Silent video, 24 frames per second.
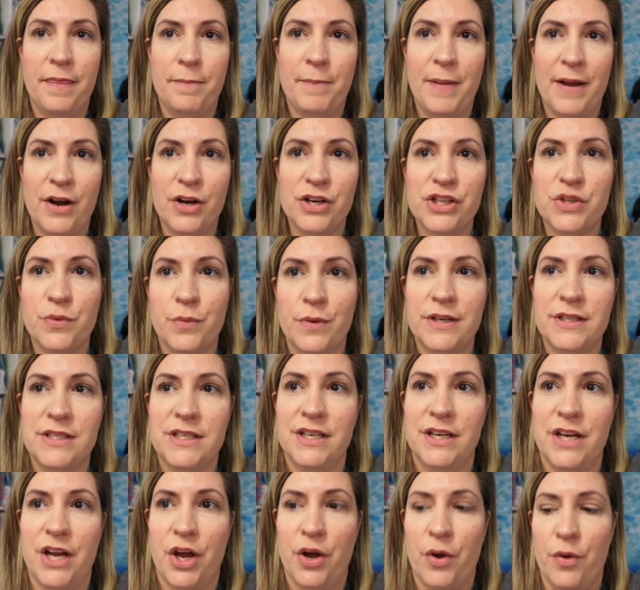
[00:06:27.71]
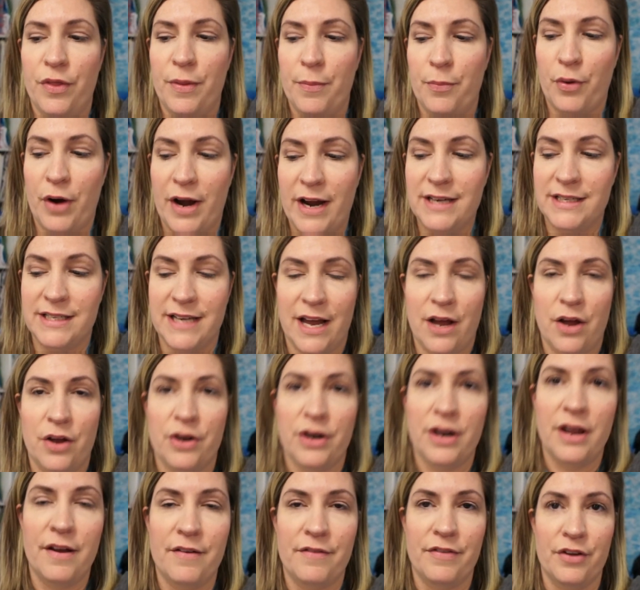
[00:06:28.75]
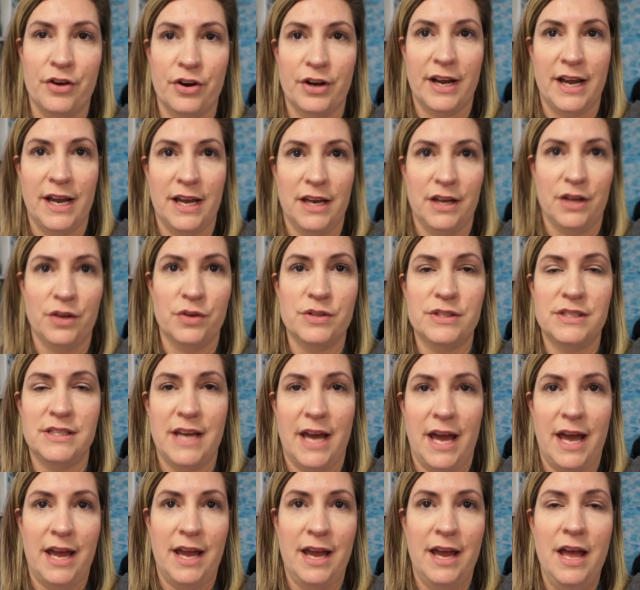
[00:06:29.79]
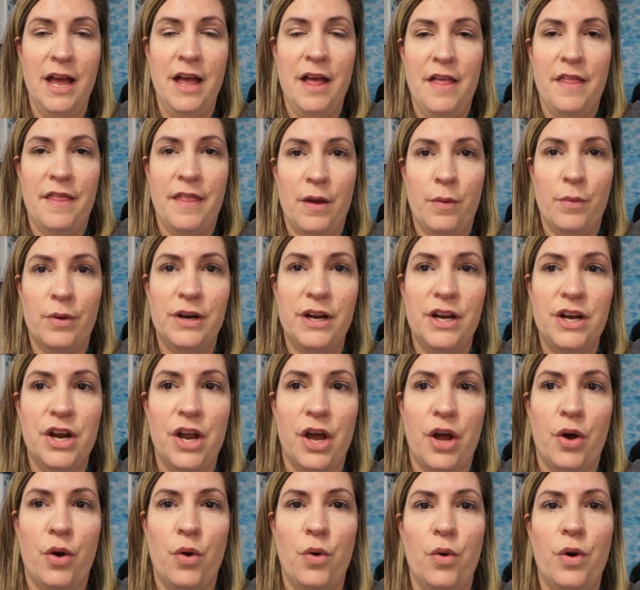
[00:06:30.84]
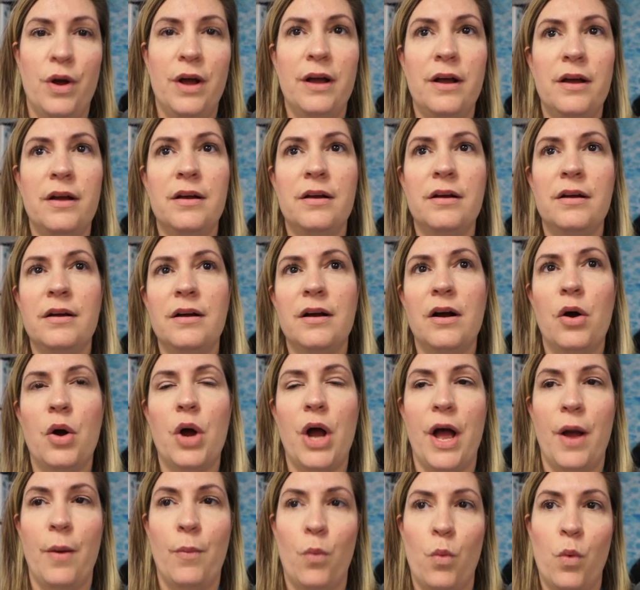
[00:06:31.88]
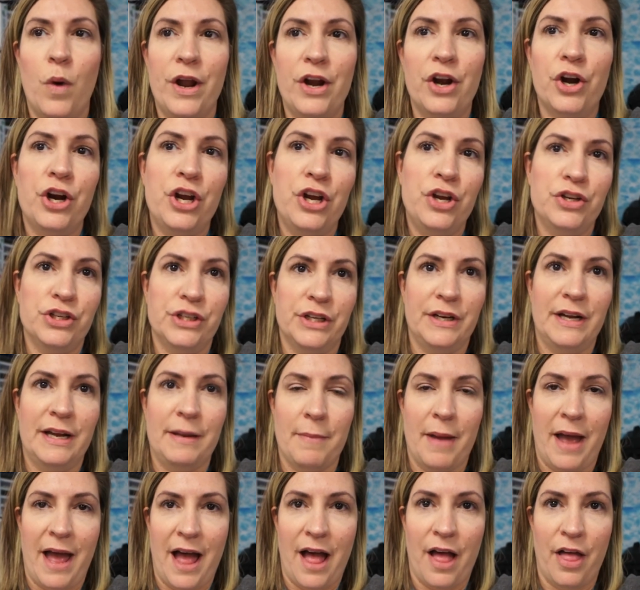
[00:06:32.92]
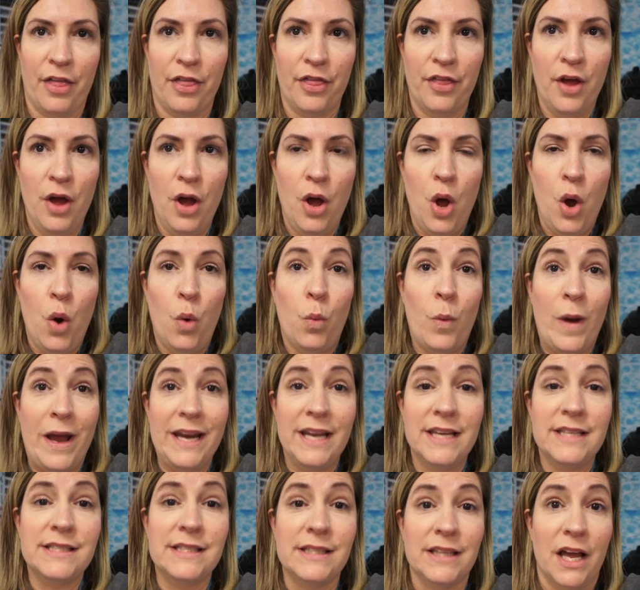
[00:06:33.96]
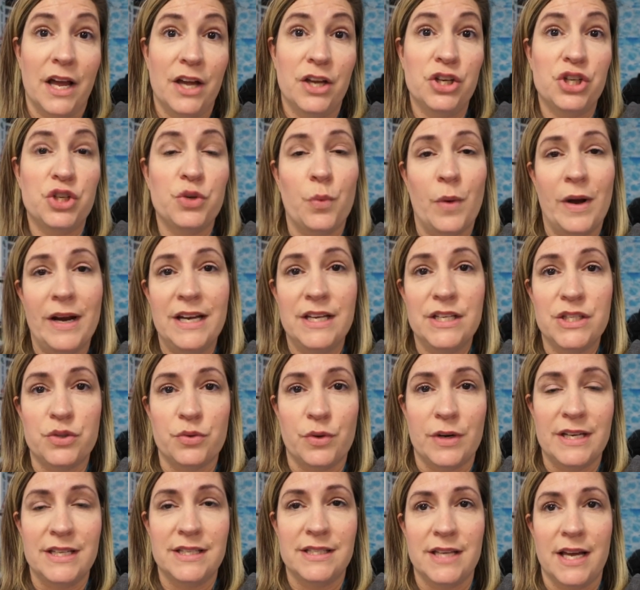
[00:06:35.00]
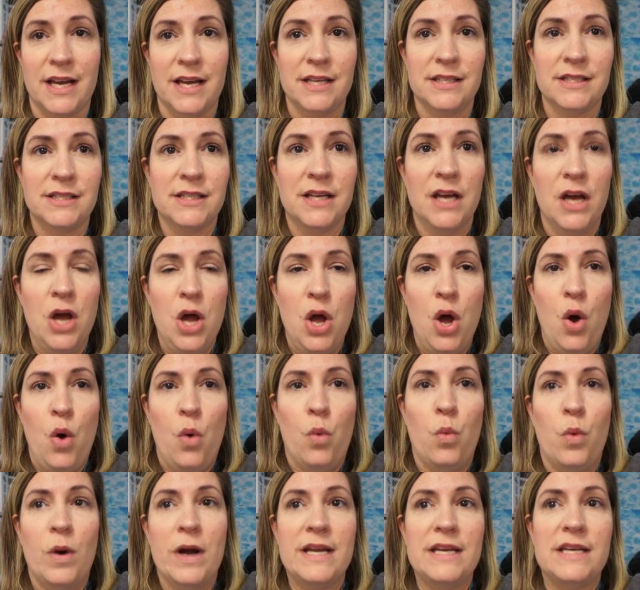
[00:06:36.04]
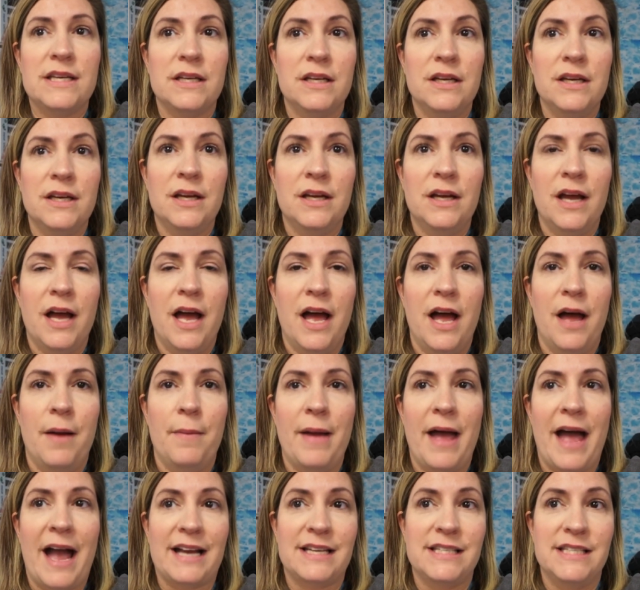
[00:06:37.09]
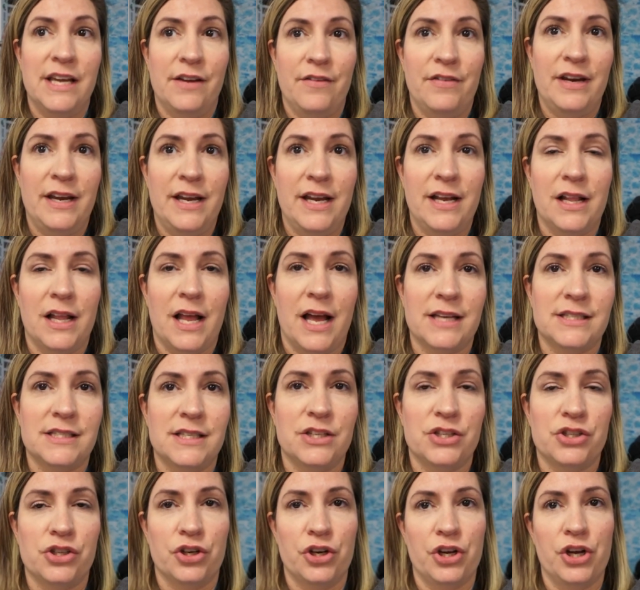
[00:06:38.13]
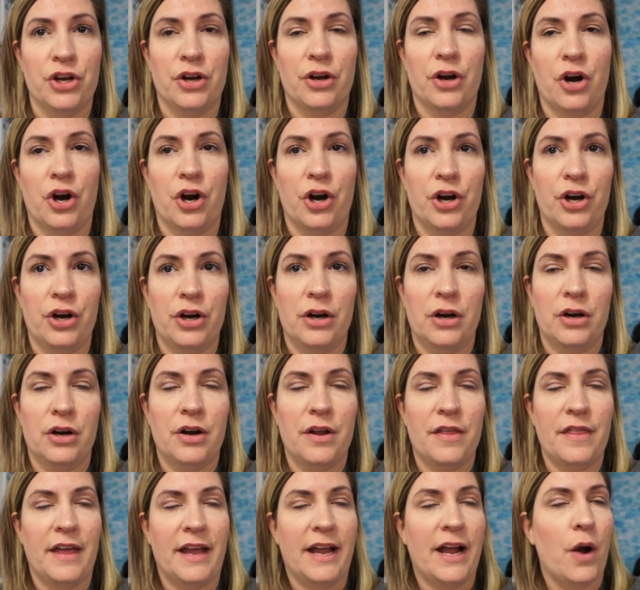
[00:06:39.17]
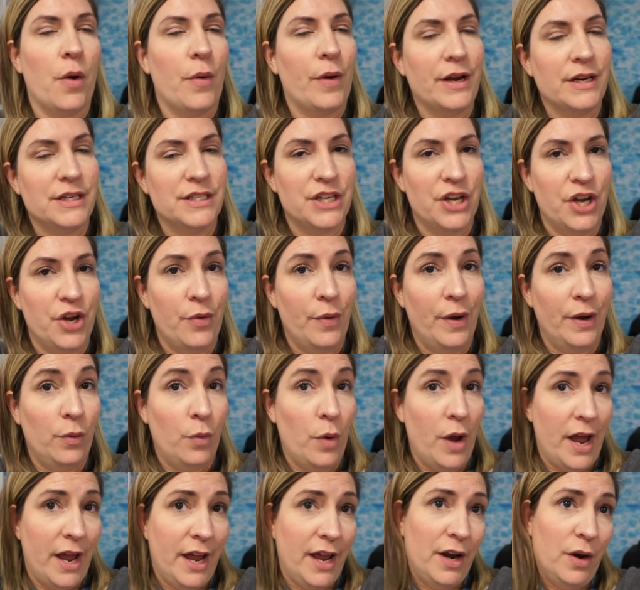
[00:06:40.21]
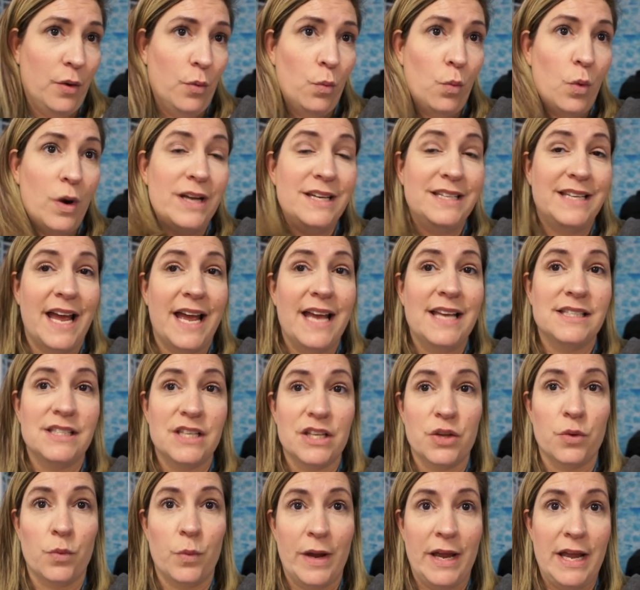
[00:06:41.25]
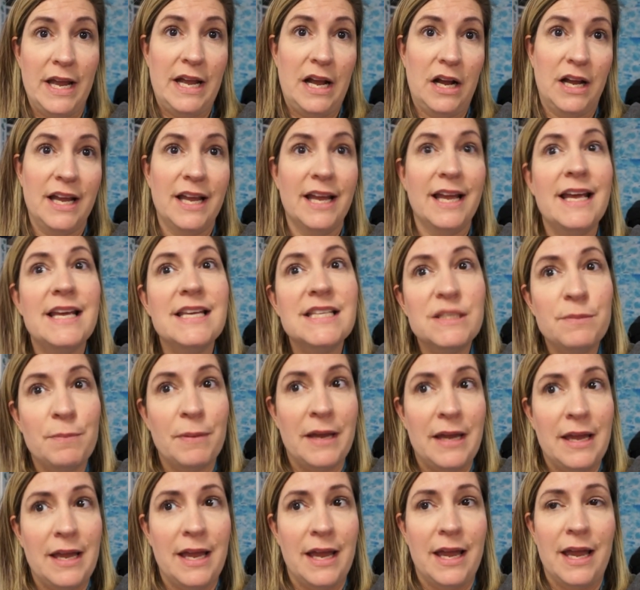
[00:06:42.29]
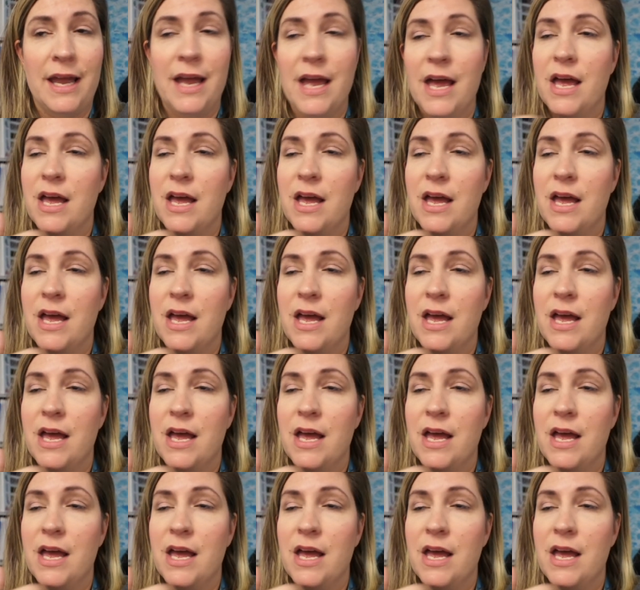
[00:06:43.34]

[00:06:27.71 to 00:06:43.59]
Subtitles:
Parents want to know the breakdown of their kiddos' day. They want to know when are you doing math? When is lunch? When is recess? What activity classes are they going to? And what days of the week is PE?